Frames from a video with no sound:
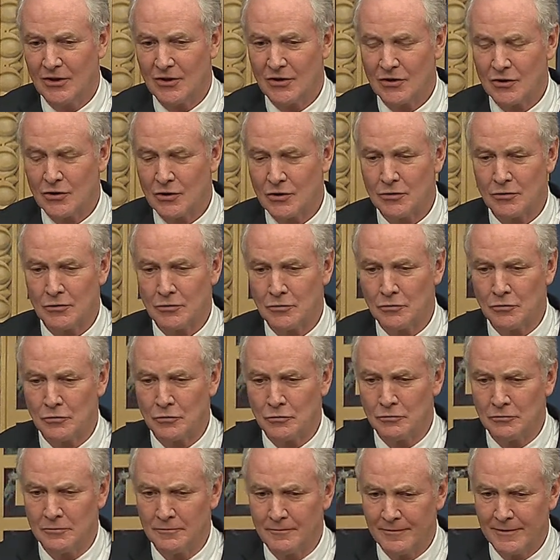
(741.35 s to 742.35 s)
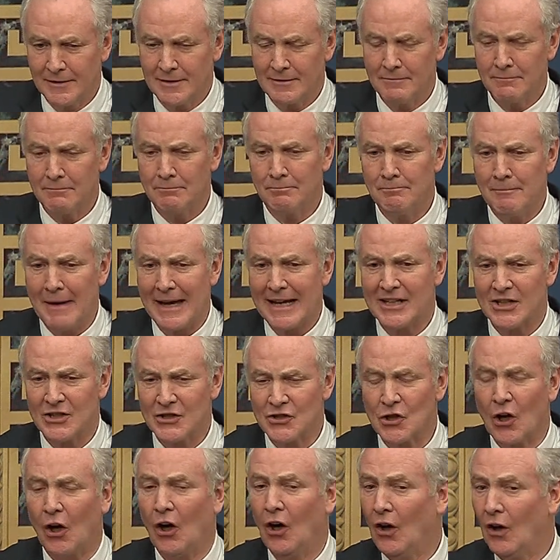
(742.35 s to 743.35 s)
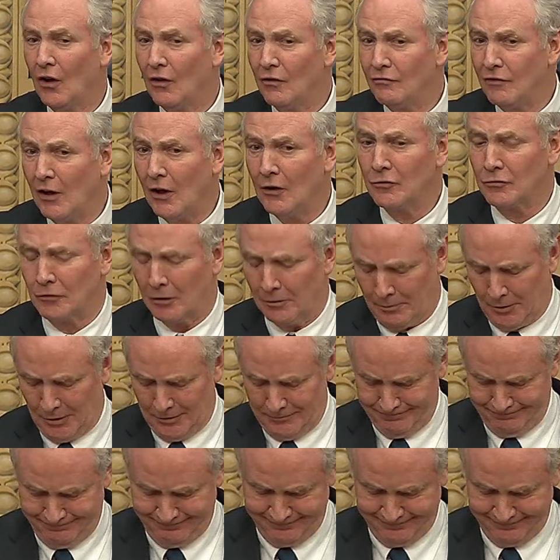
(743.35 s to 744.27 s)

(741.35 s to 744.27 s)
to make us all vulnerable.